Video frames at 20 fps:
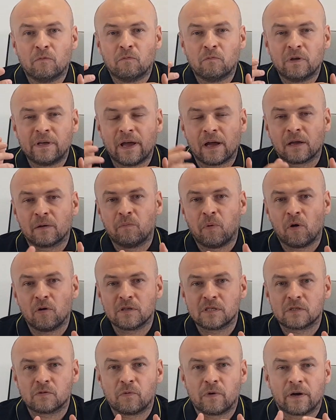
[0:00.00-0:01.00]
young
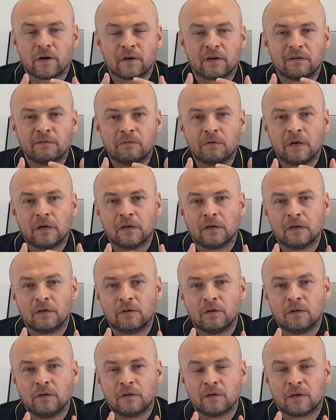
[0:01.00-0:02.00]
boys were
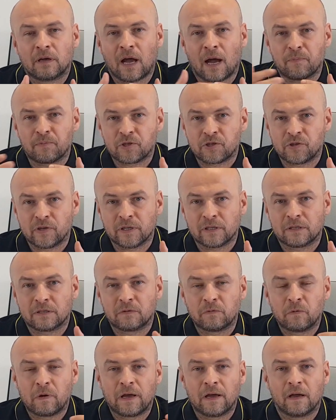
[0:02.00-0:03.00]
captured,
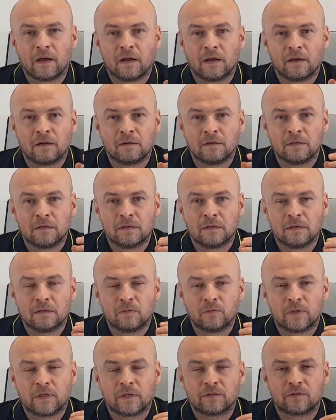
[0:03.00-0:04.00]

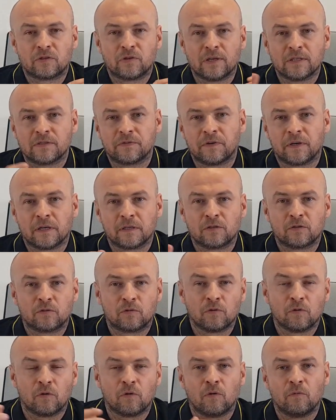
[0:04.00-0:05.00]
were transferred
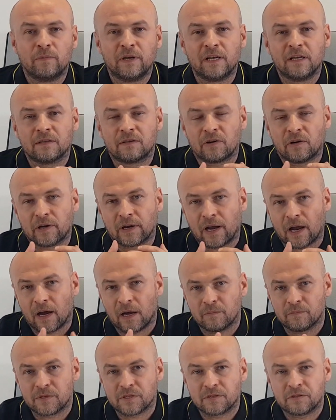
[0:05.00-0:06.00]
to military
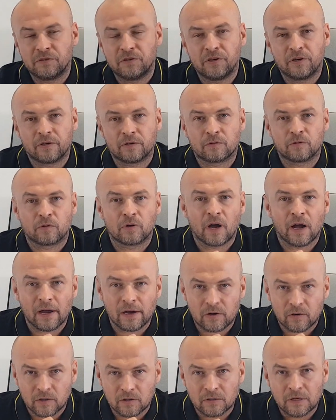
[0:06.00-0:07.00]
camps near to
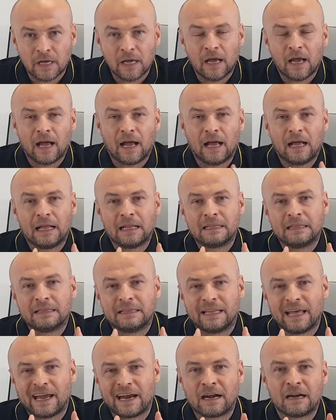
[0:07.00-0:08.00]
Cairo,
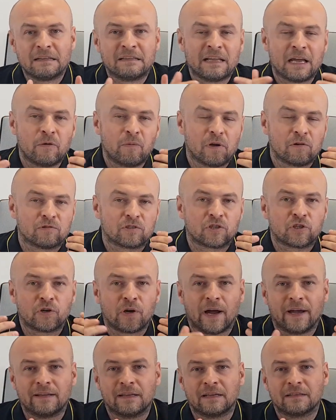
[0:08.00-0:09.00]
and there they were
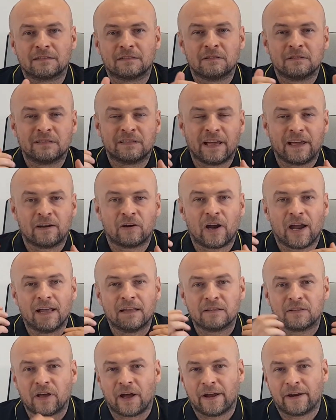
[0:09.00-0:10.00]
trained their
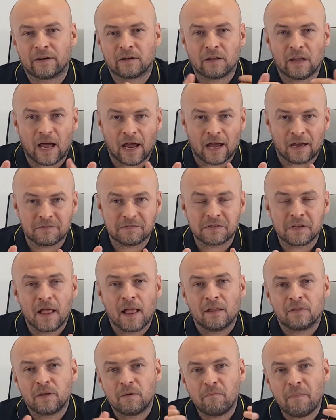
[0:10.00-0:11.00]
entire lives.
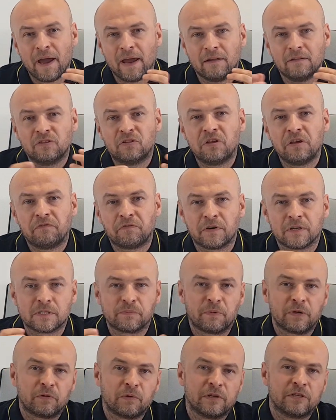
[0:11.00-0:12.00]
The main difference
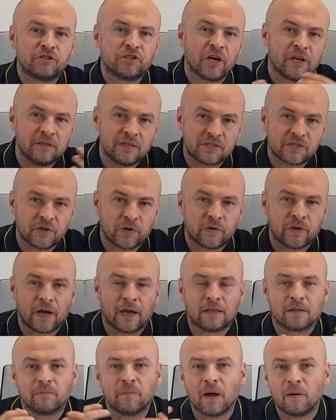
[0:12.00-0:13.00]
between Janissary
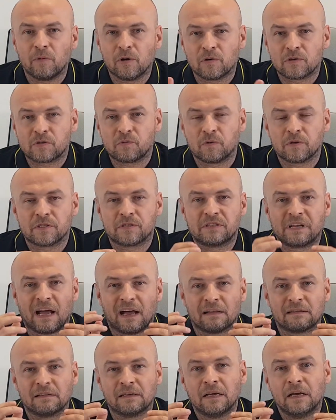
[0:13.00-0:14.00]
and Mamelukes was
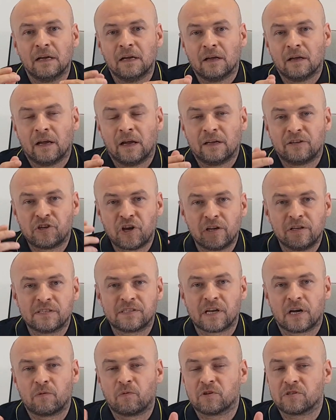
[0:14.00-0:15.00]
that
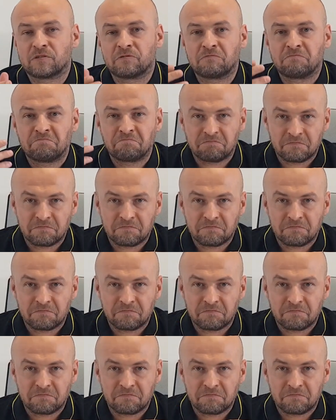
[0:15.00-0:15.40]
Janissary was